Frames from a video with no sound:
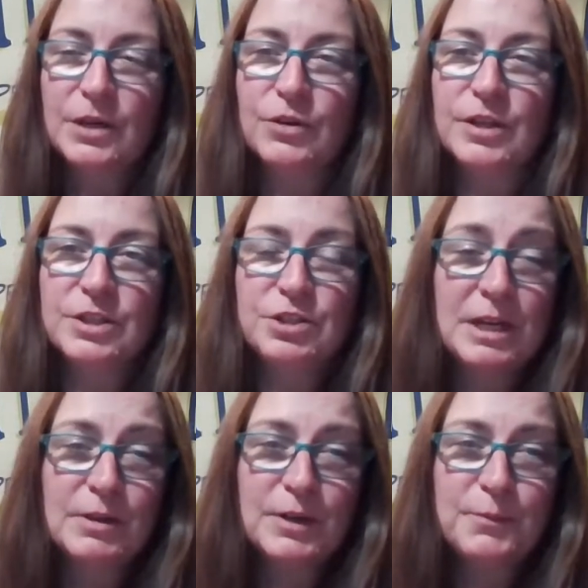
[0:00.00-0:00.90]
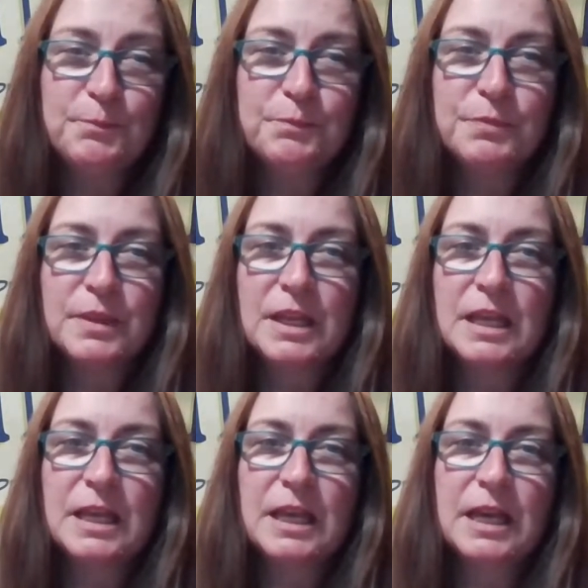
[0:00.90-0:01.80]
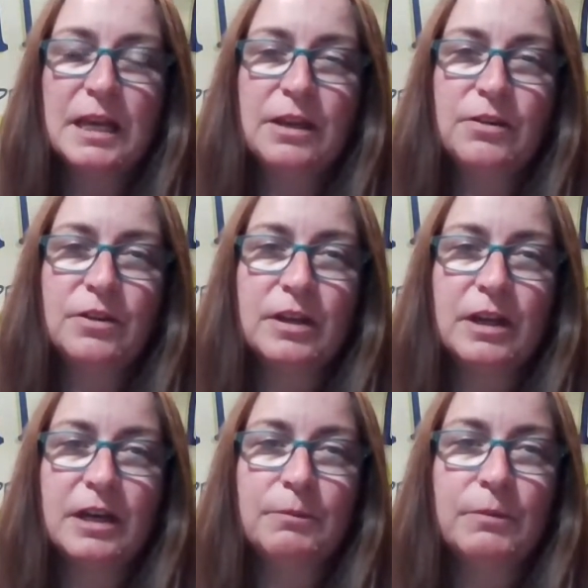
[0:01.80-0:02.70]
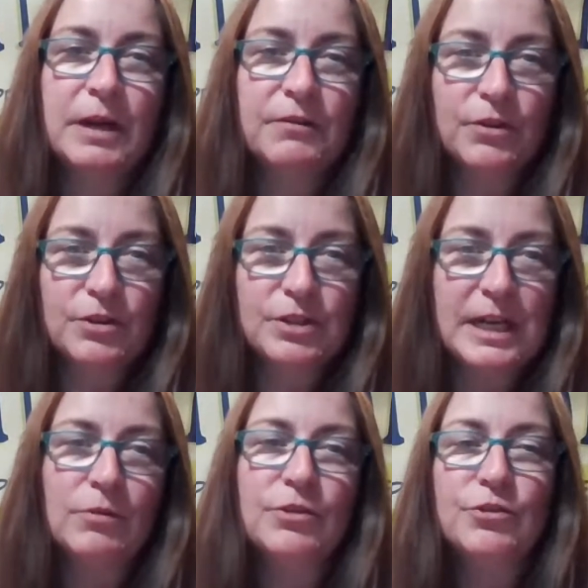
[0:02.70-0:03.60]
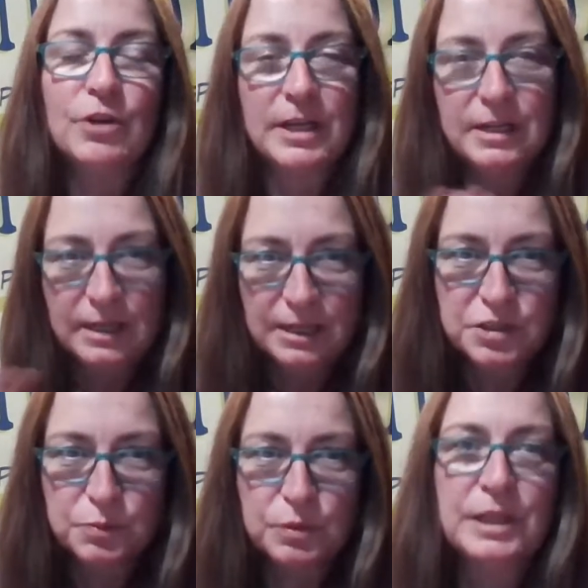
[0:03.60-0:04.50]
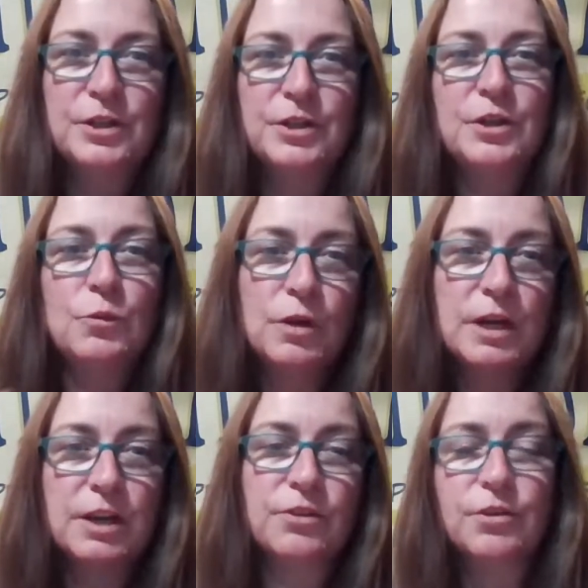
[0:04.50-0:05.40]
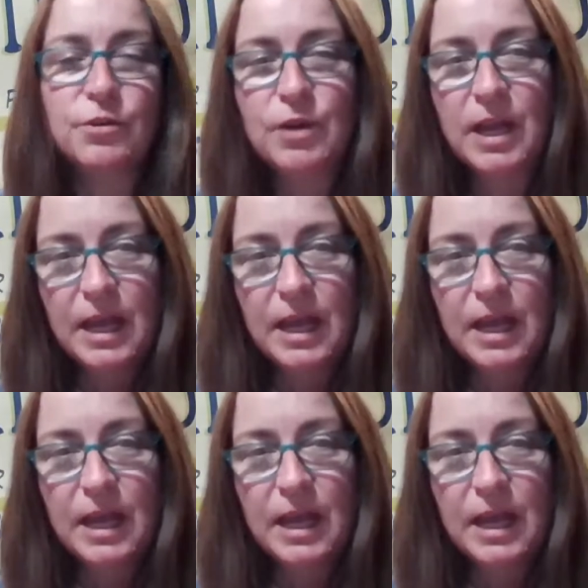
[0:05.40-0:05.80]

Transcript: or in the shower. And after the towel dried, I'll spray it on, work it through,